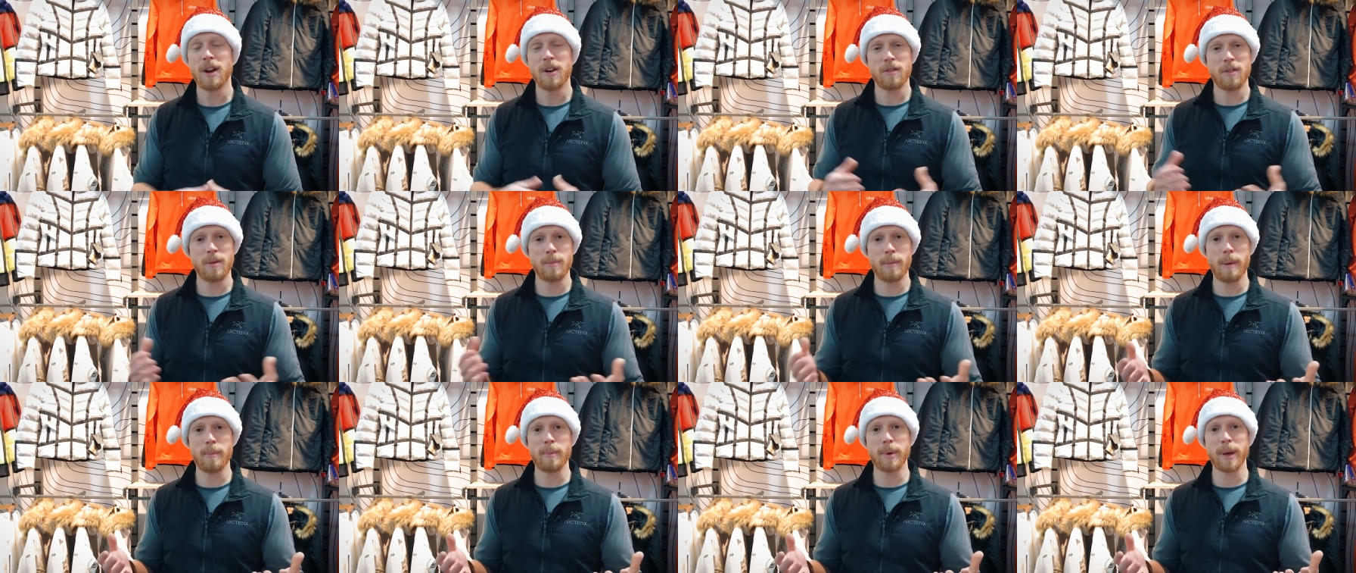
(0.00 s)

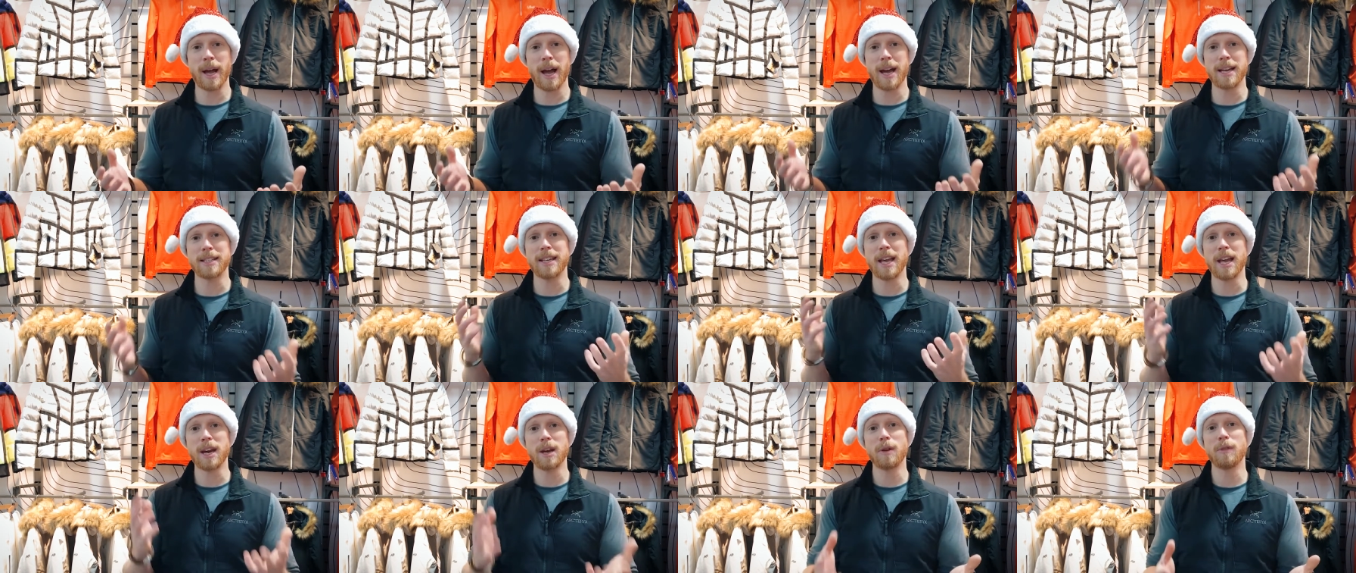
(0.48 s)
Remember
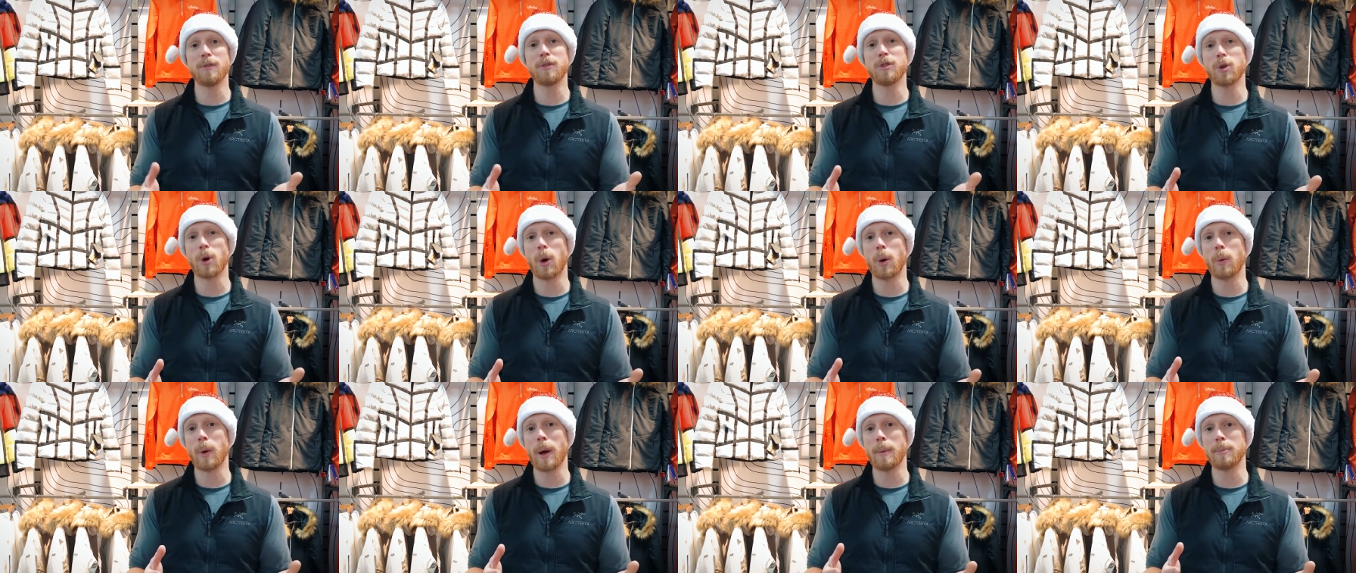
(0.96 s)
guys, head over
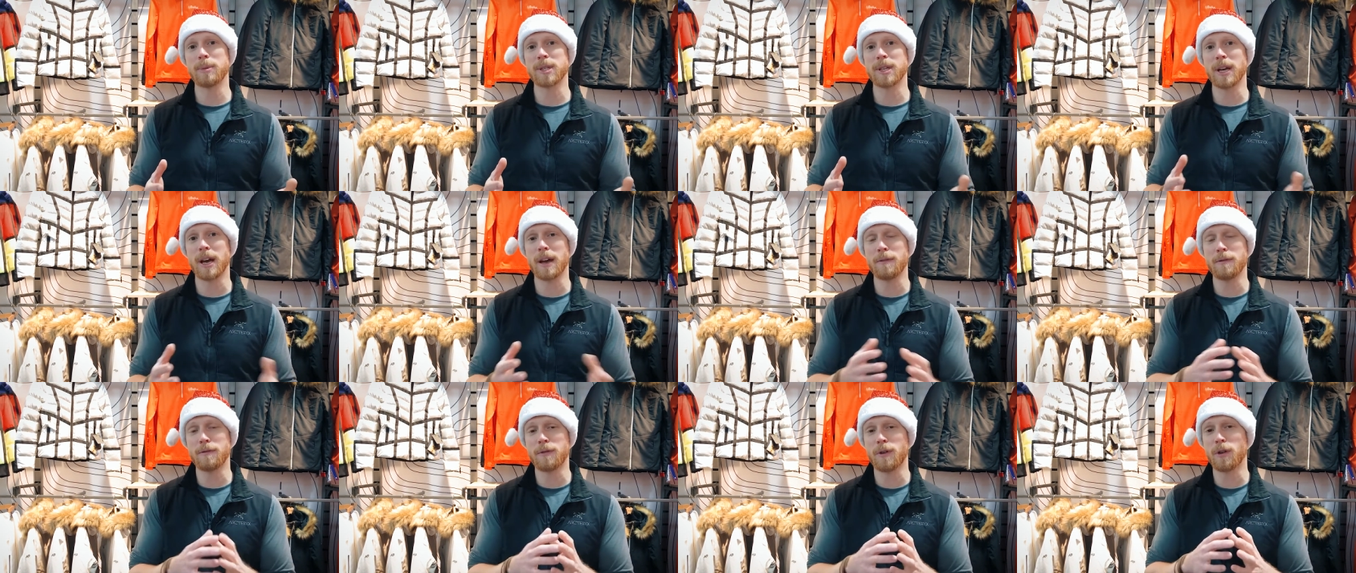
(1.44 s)
to our
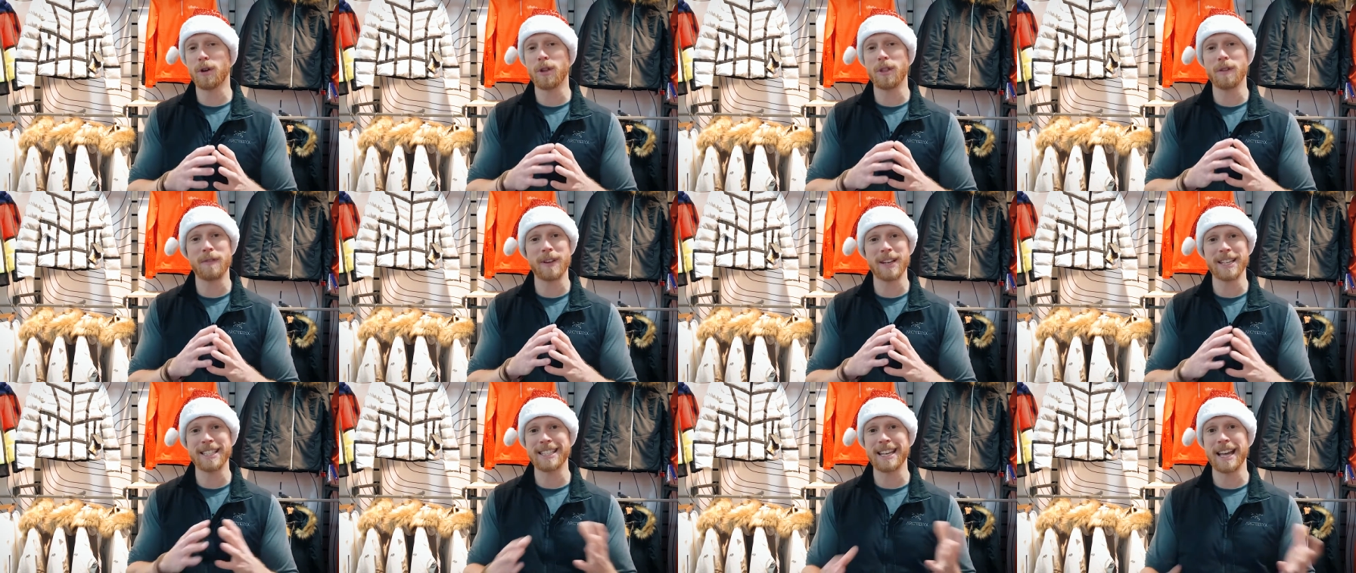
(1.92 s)
website for other
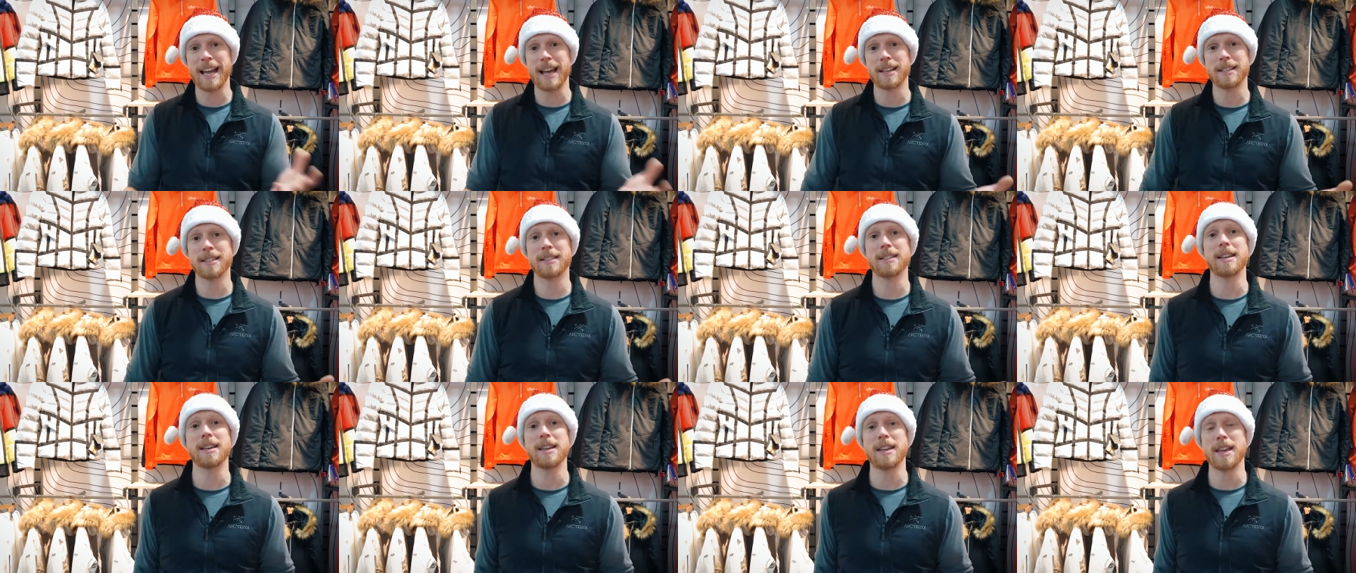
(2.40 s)

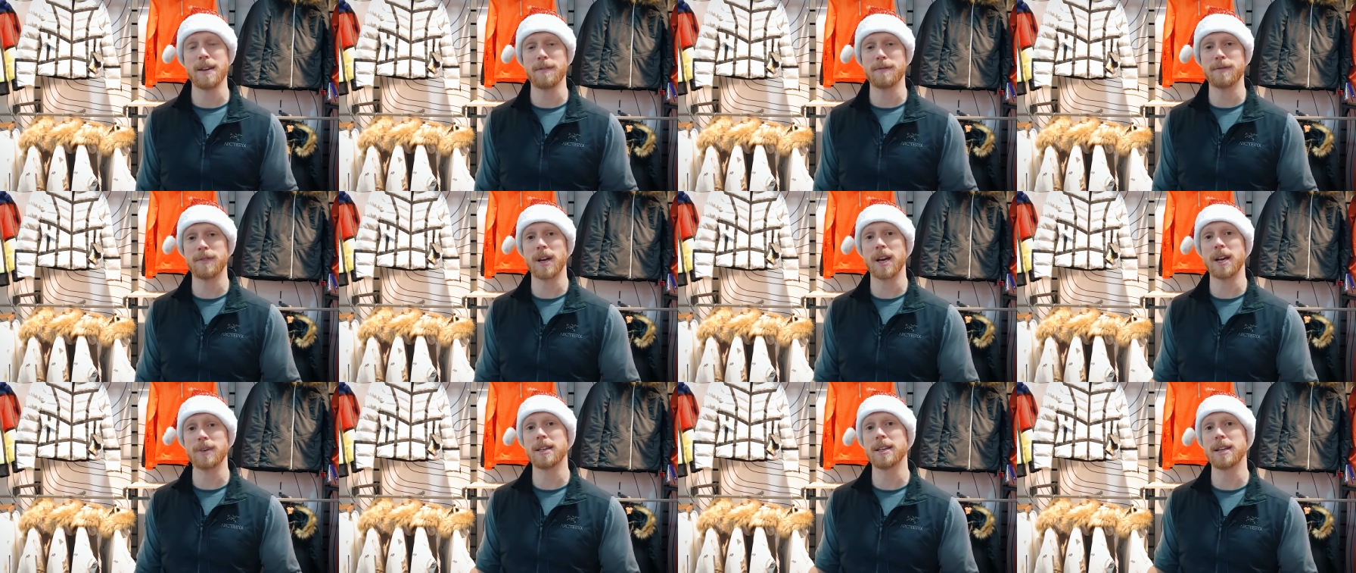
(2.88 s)
fantastic
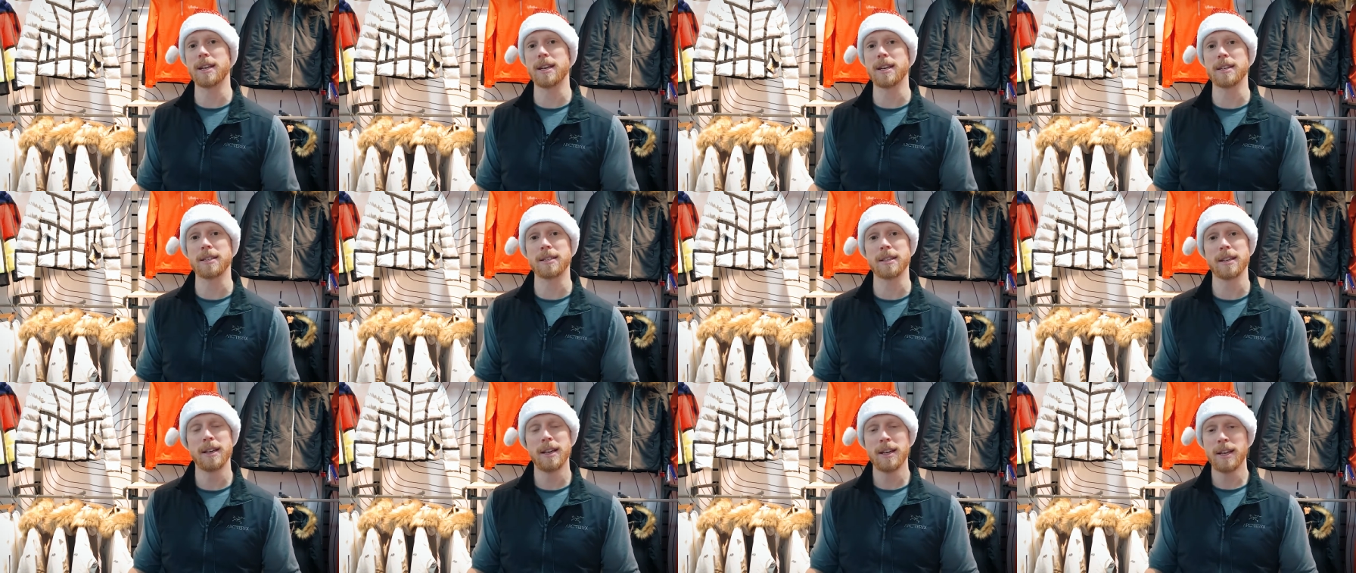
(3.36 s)
gift
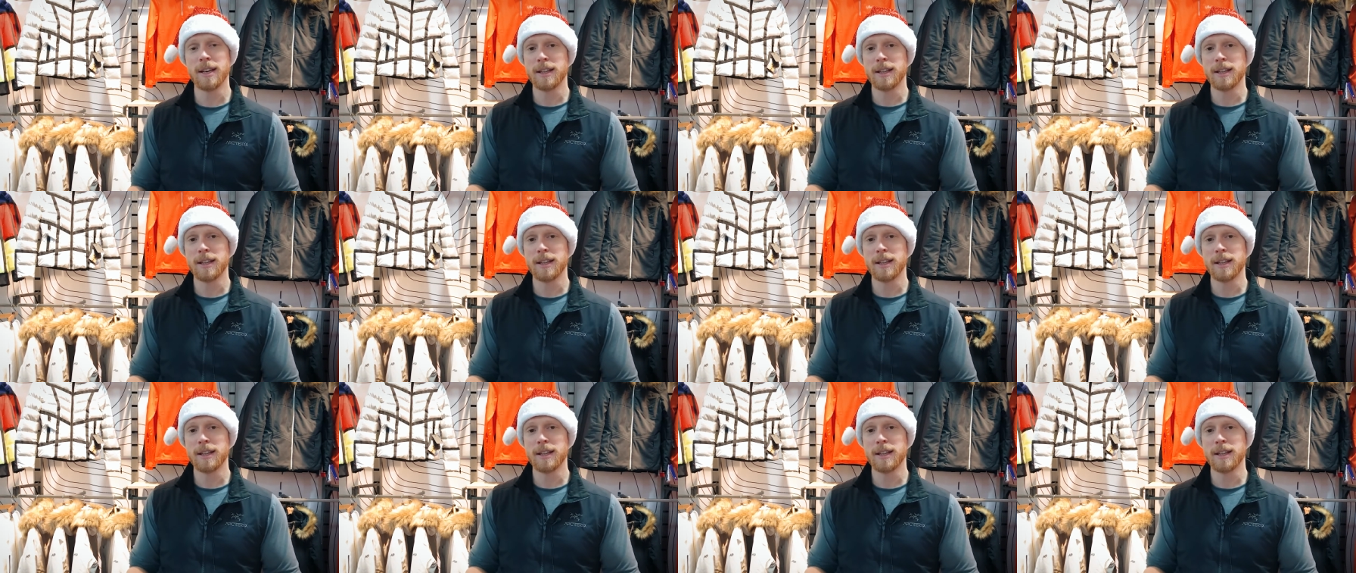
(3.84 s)
ideas.